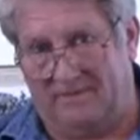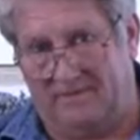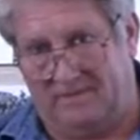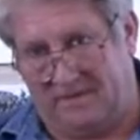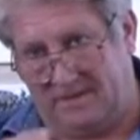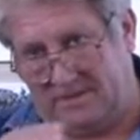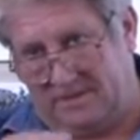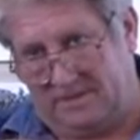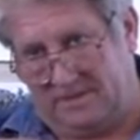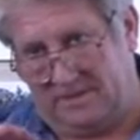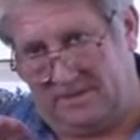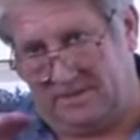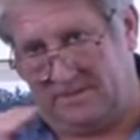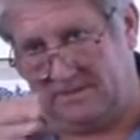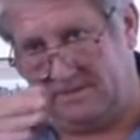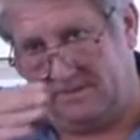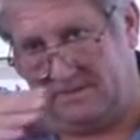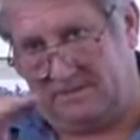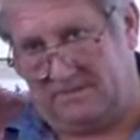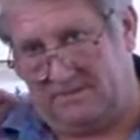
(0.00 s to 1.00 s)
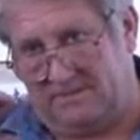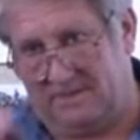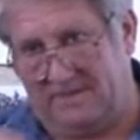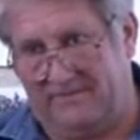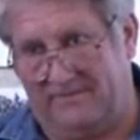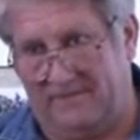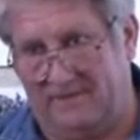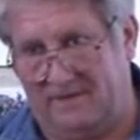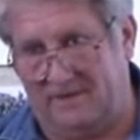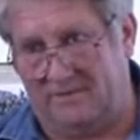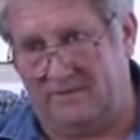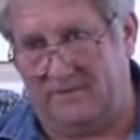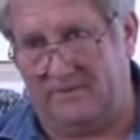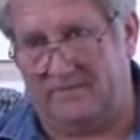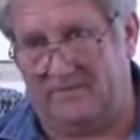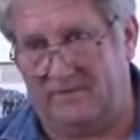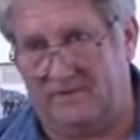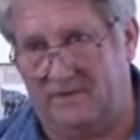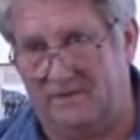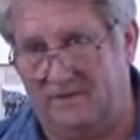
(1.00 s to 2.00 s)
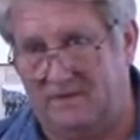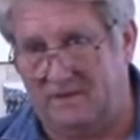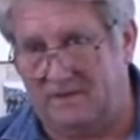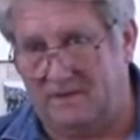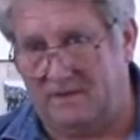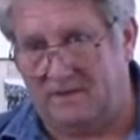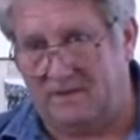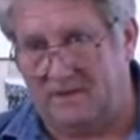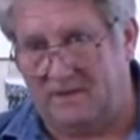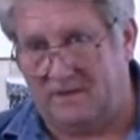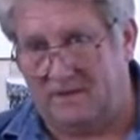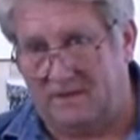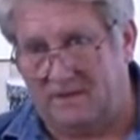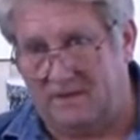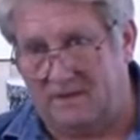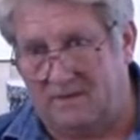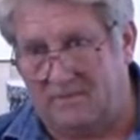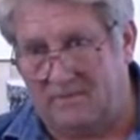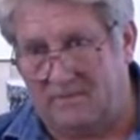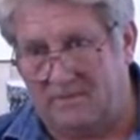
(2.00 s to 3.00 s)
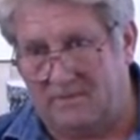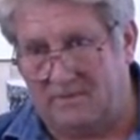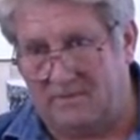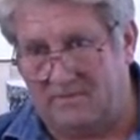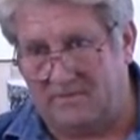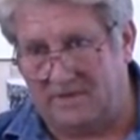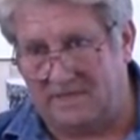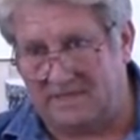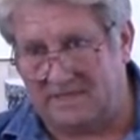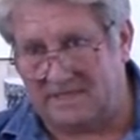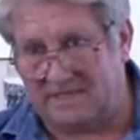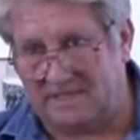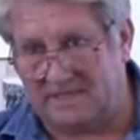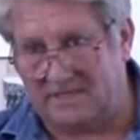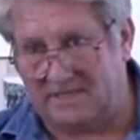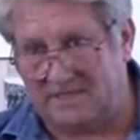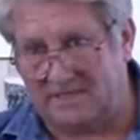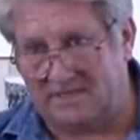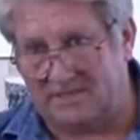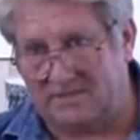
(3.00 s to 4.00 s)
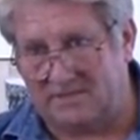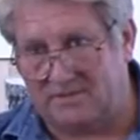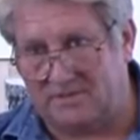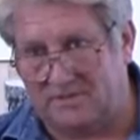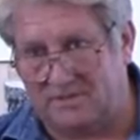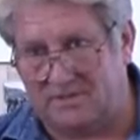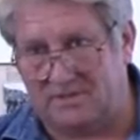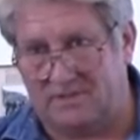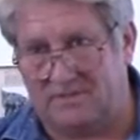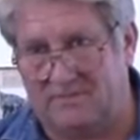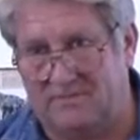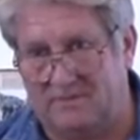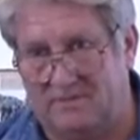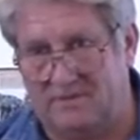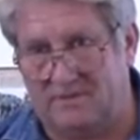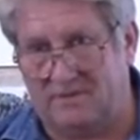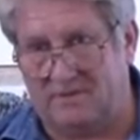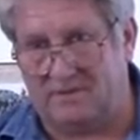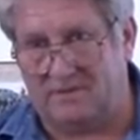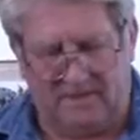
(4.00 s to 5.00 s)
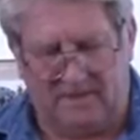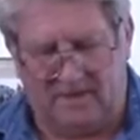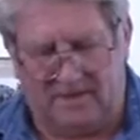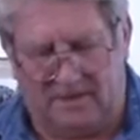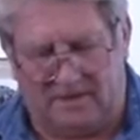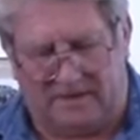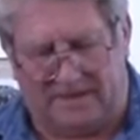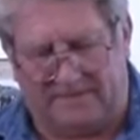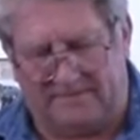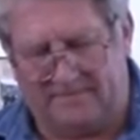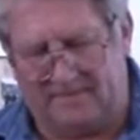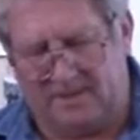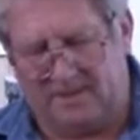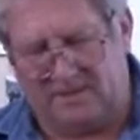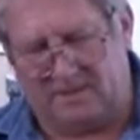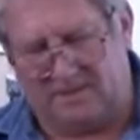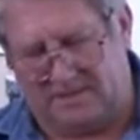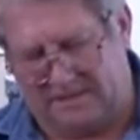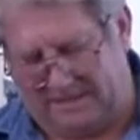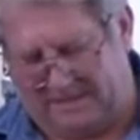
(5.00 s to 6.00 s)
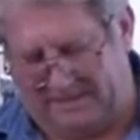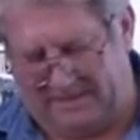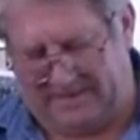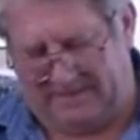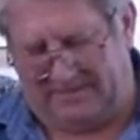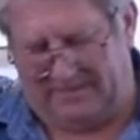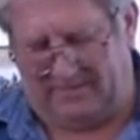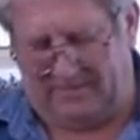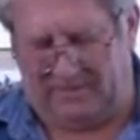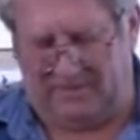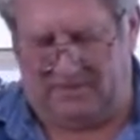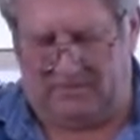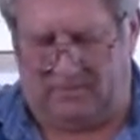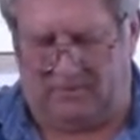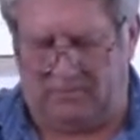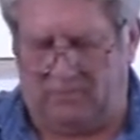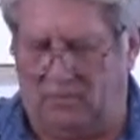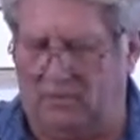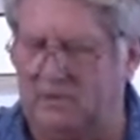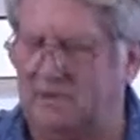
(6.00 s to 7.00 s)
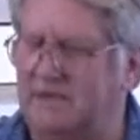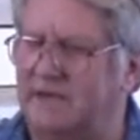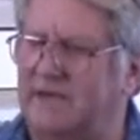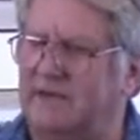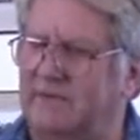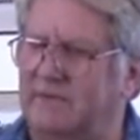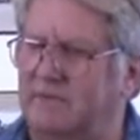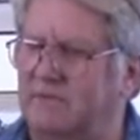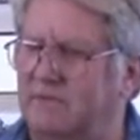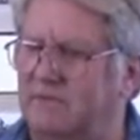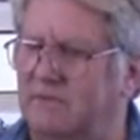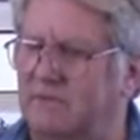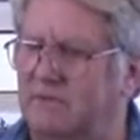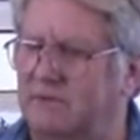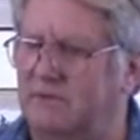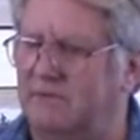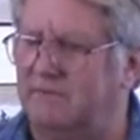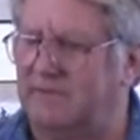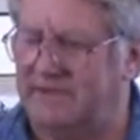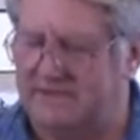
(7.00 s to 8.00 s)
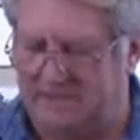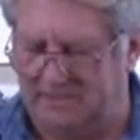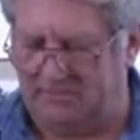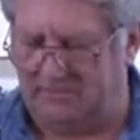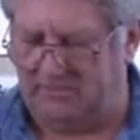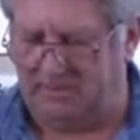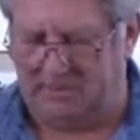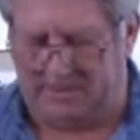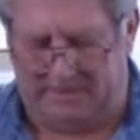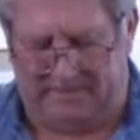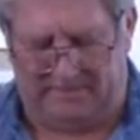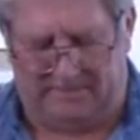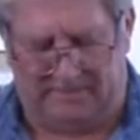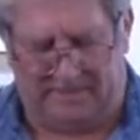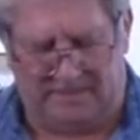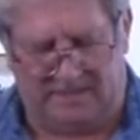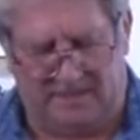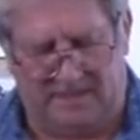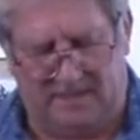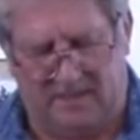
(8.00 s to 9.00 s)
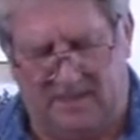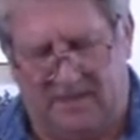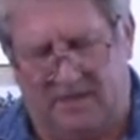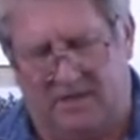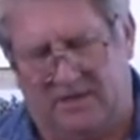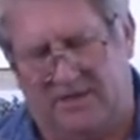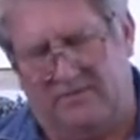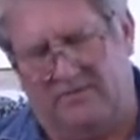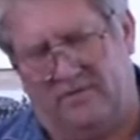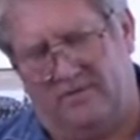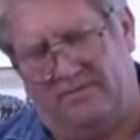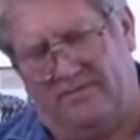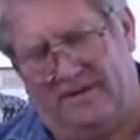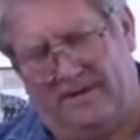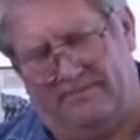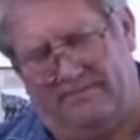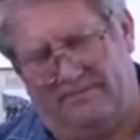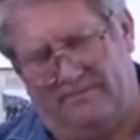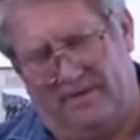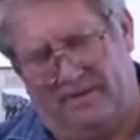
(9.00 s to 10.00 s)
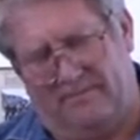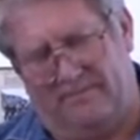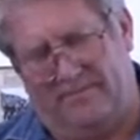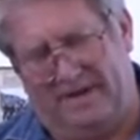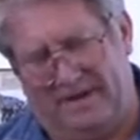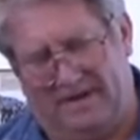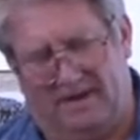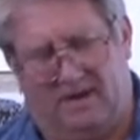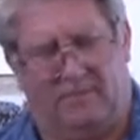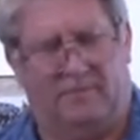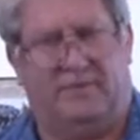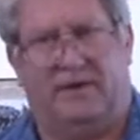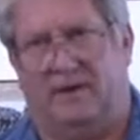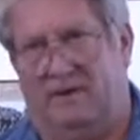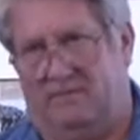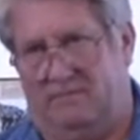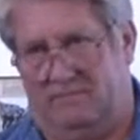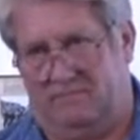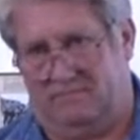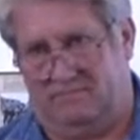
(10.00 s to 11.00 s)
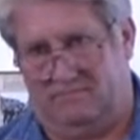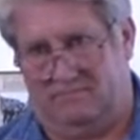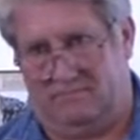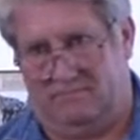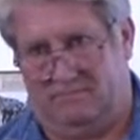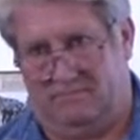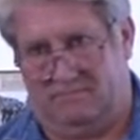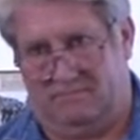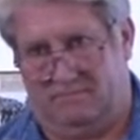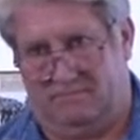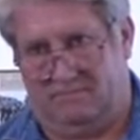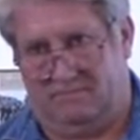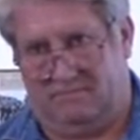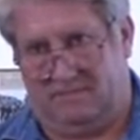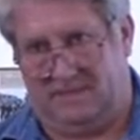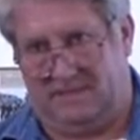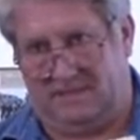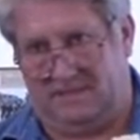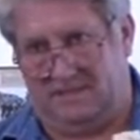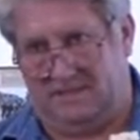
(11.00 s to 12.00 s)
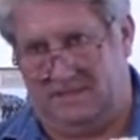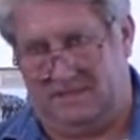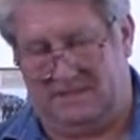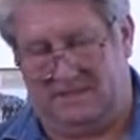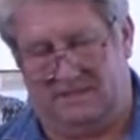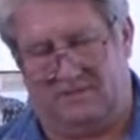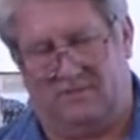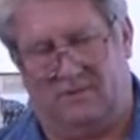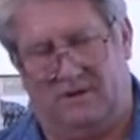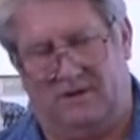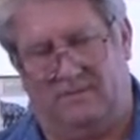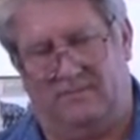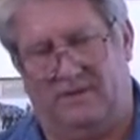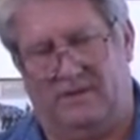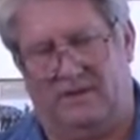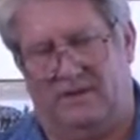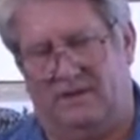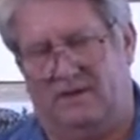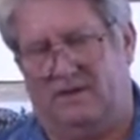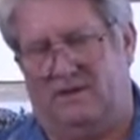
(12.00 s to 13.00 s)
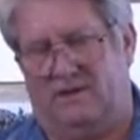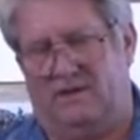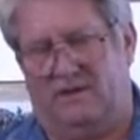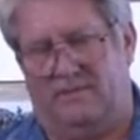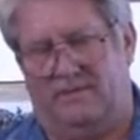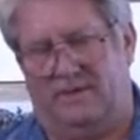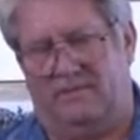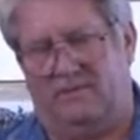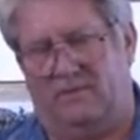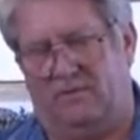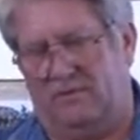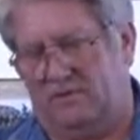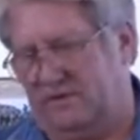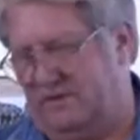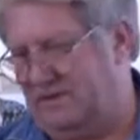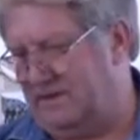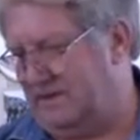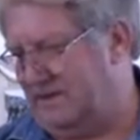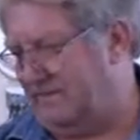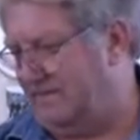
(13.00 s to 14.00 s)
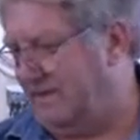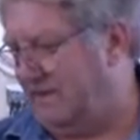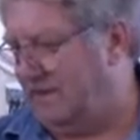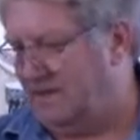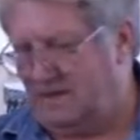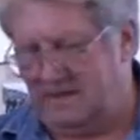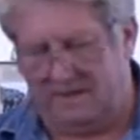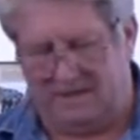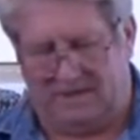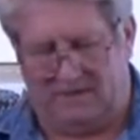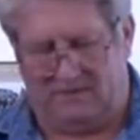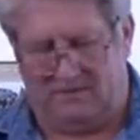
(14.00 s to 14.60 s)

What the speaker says: it might just give you a little bit of a recess in there. So just okay. So now we've got basically one clean piece. You've got a big lump here. That's quite a big molding thing. Now